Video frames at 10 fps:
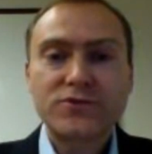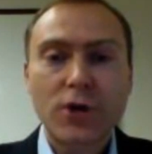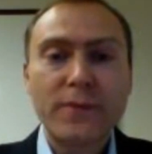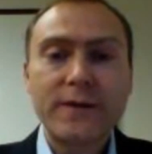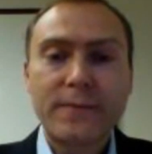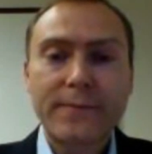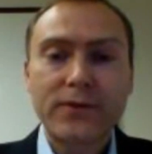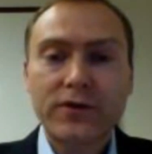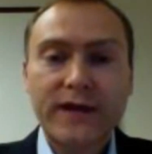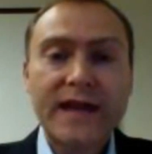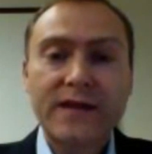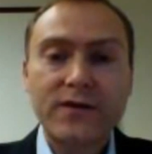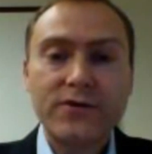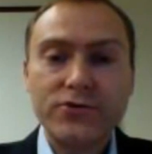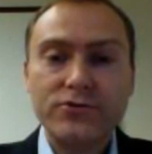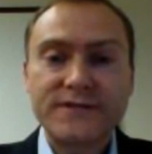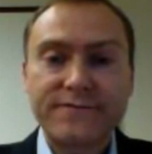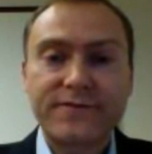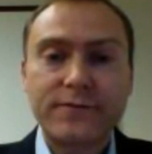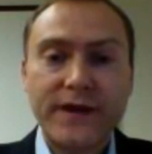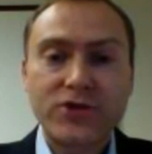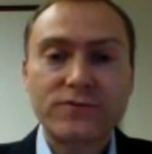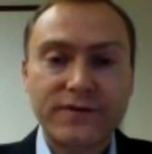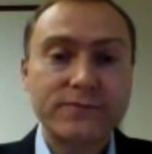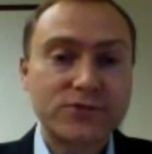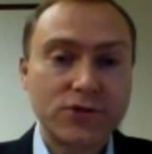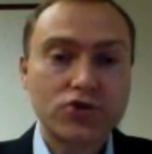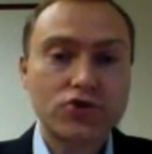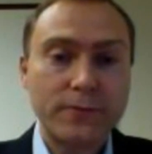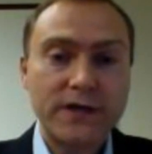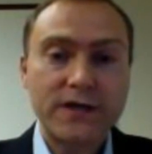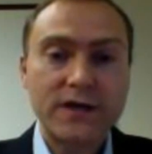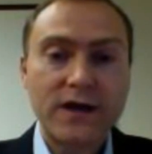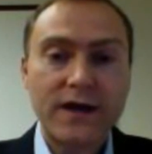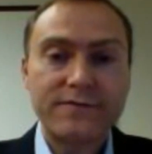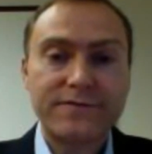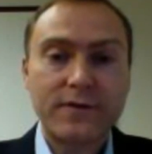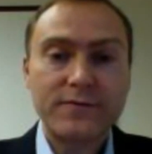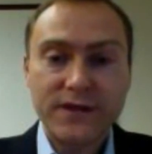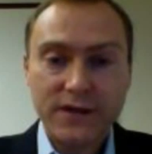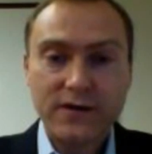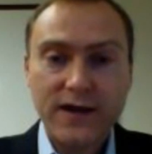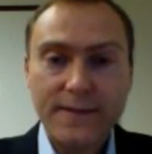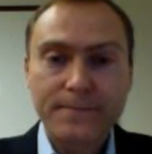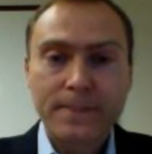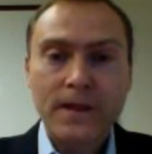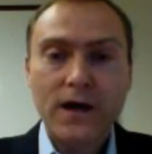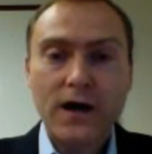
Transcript: so many people are getting their news and information from social media and from the internet.